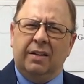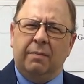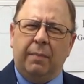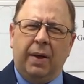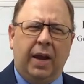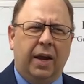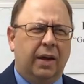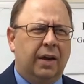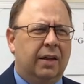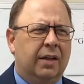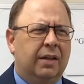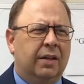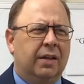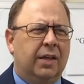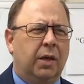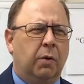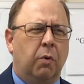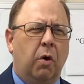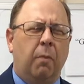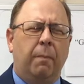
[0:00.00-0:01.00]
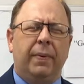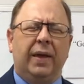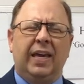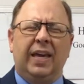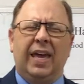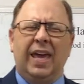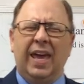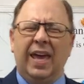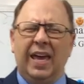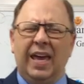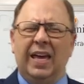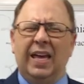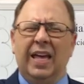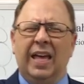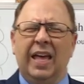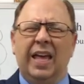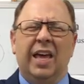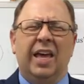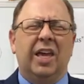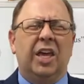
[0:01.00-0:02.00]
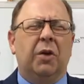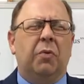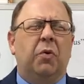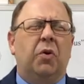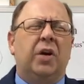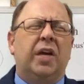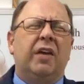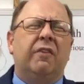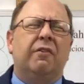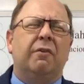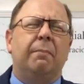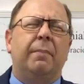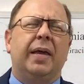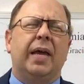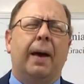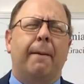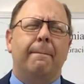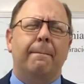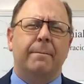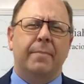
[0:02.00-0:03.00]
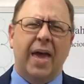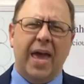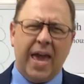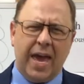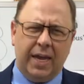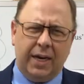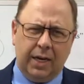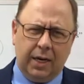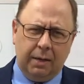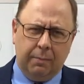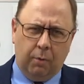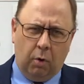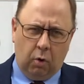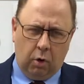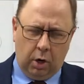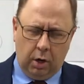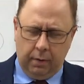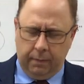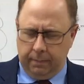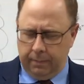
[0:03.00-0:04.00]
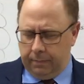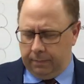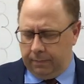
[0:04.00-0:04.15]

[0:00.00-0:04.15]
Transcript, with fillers: I mean, you won't be king. You won't even be a man anymore.